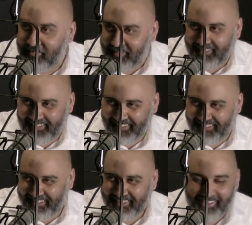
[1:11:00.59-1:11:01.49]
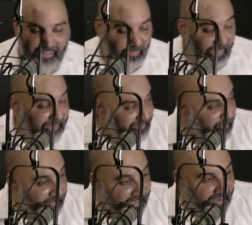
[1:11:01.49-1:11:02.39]
sorry. That's
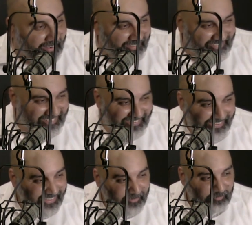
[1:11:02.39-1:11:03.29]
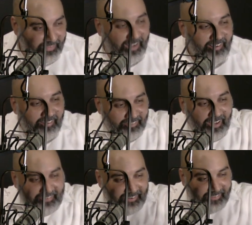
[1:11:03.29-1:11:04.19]
something else.
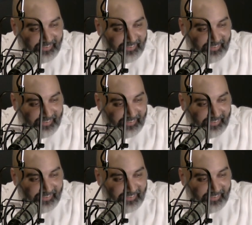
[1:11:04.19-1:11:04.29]
That's a